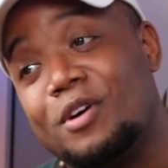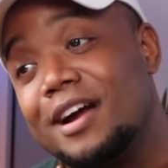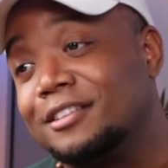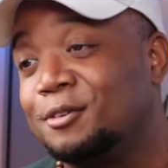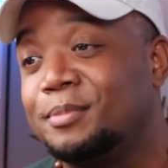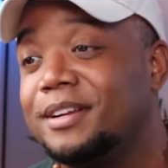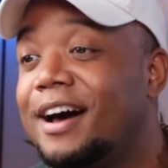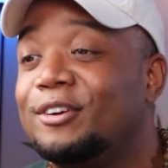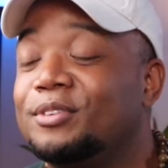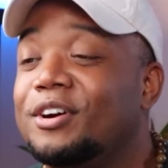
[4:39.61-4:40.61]
cry a little bit.
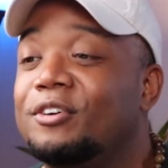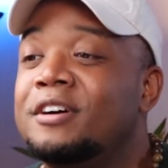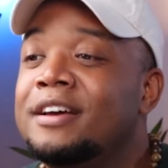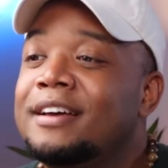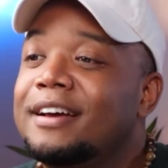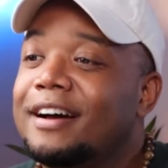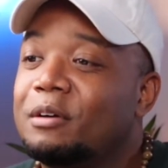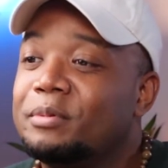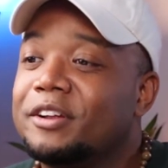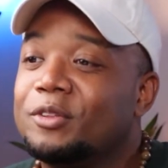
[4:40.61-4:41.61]
I don't know.
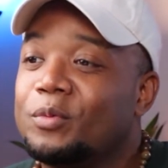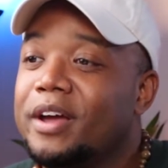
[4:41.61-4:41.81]
But either